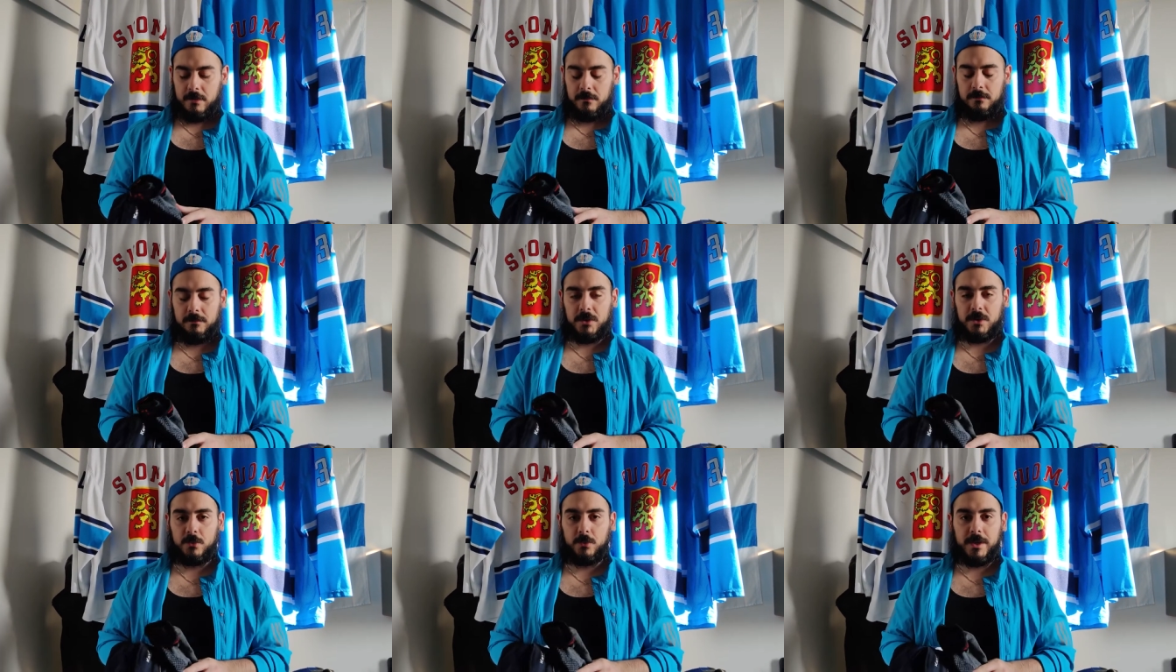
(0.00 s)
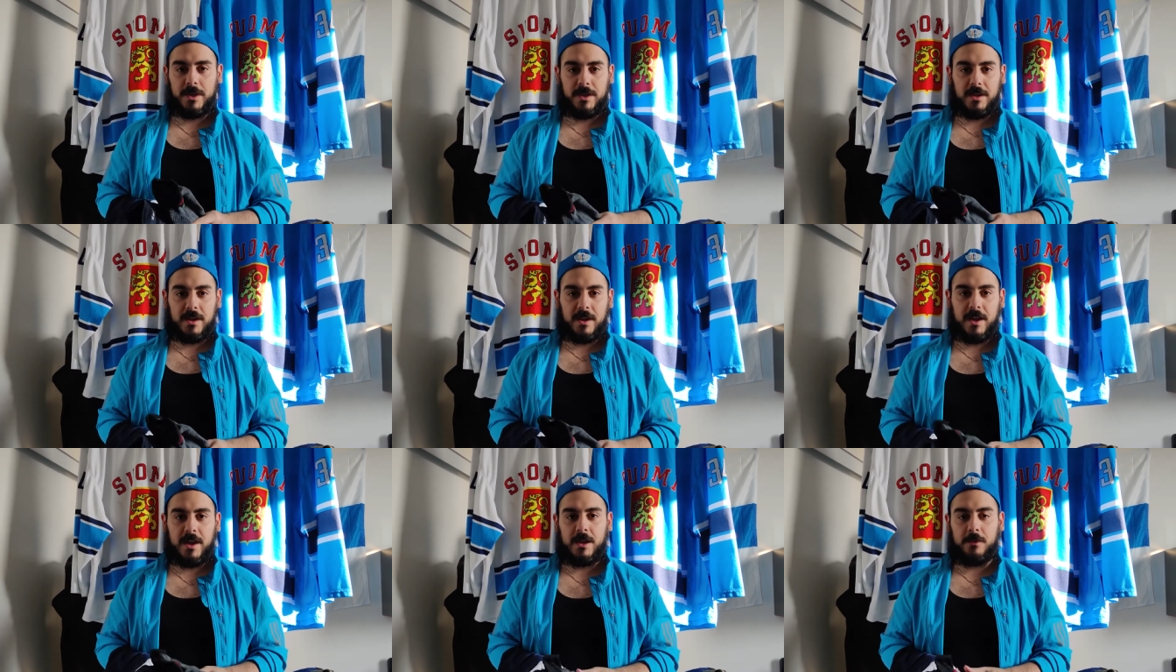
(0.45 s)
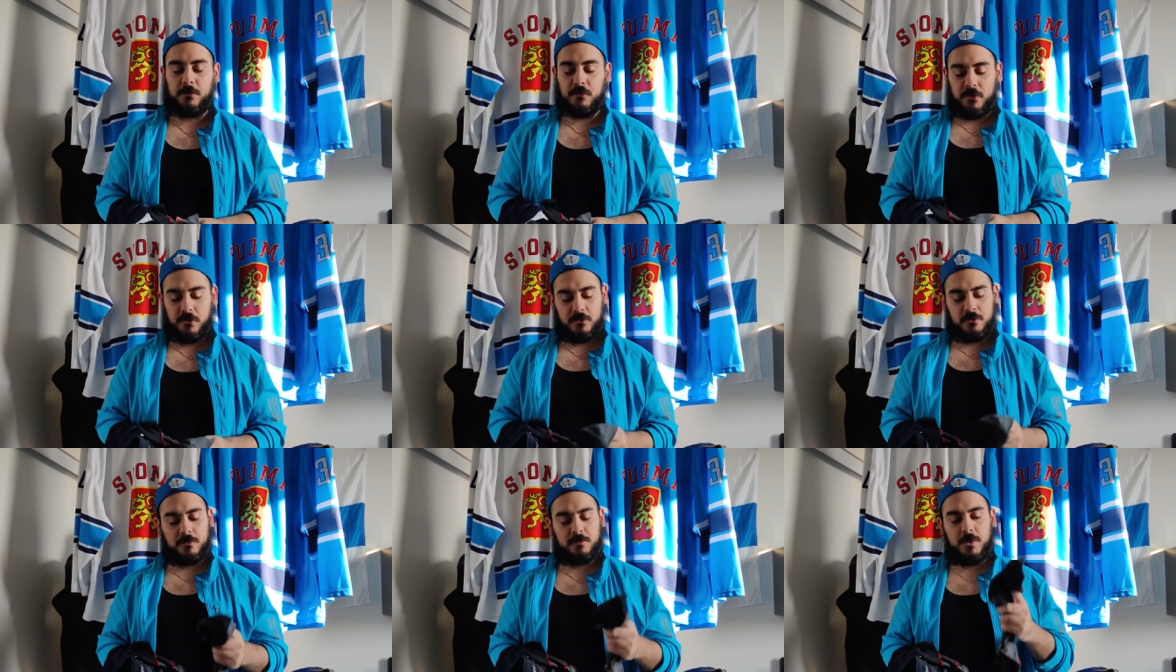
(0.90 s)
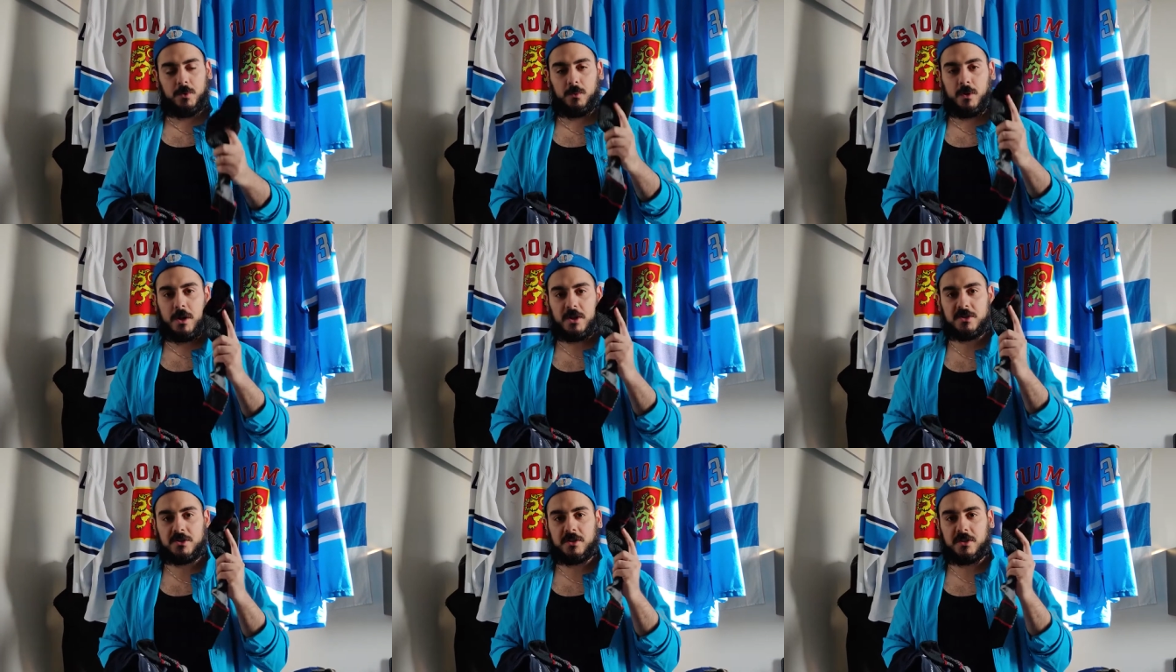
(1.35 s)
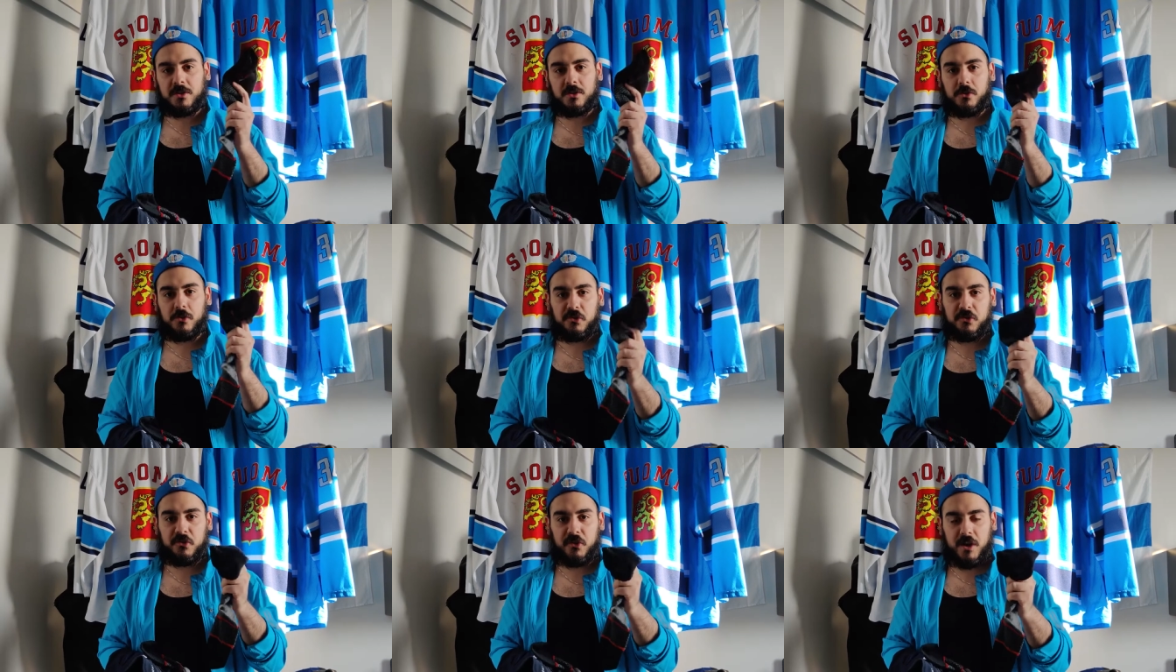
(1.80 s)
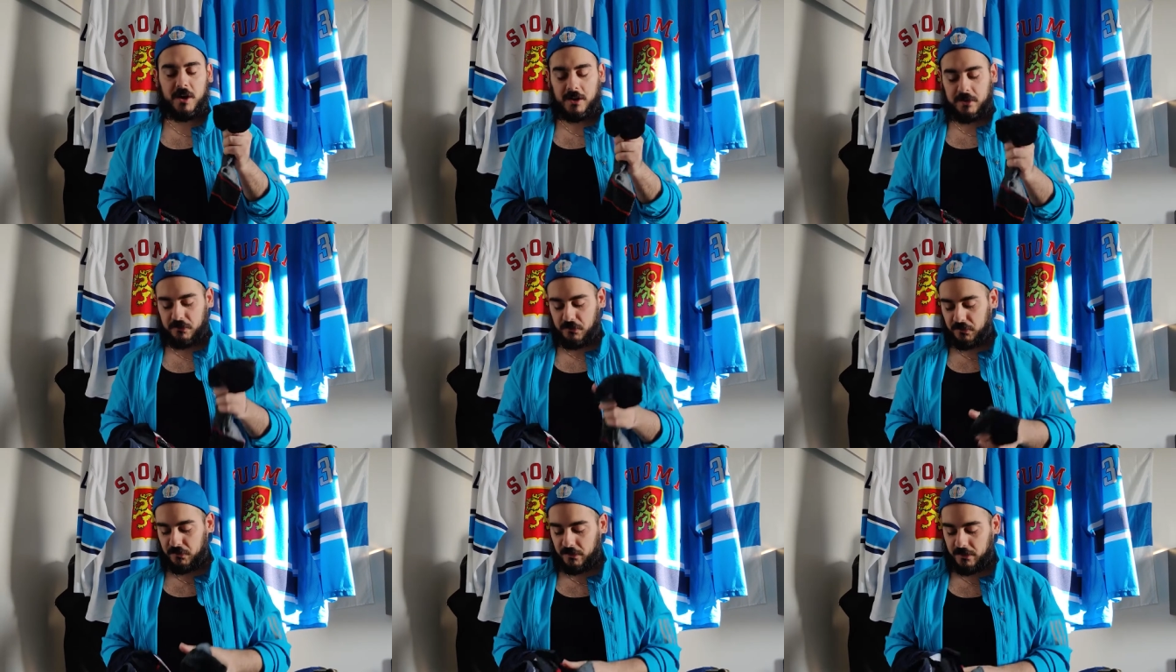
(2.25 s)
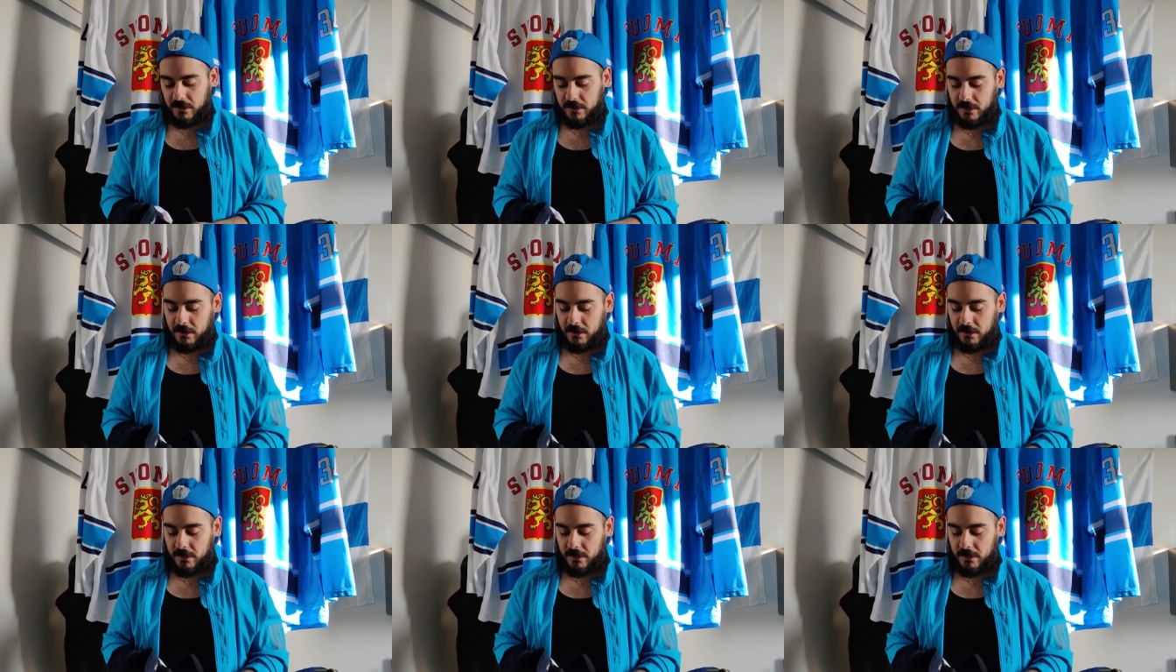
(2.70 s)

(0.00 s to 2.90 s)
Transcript: Between games, you should be washing your socks,